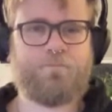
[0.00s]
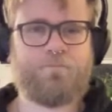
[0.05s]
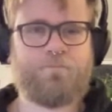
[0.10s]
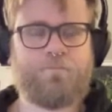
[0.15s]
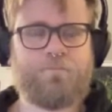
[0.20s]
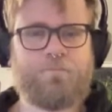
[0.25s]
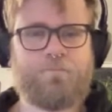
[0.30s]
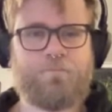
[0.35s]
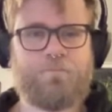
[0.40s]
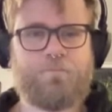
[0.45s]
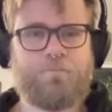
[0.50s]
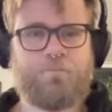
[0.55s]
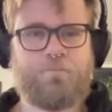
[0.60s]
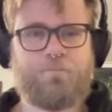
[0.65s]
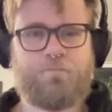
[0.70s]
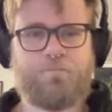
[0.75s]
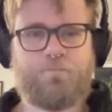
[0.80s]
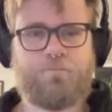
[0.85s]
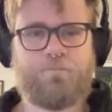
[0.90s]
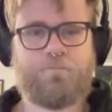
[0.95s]

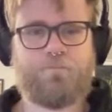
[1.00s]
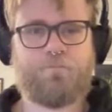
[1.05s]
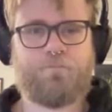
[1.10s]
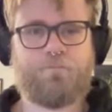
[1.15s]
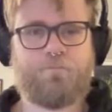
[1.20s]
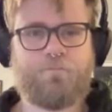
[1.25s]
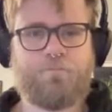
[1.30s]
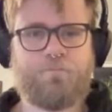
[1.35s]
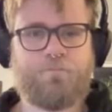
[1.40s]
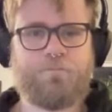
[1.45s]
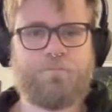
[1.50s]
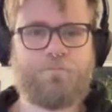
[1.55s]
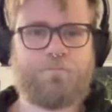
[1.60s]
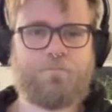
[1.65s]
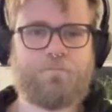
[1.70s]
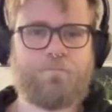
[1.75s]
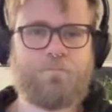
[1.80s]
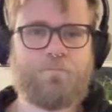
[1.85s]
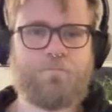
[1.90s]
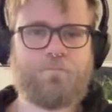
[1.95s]

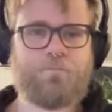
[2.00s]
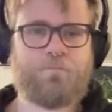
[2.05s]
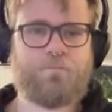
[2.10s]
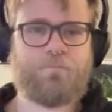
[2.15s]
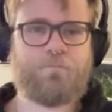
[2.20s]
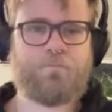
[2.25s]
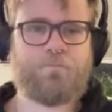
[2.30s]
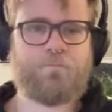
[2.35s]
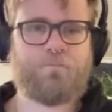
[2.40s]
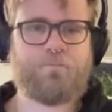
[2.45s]
The person shown says nothing.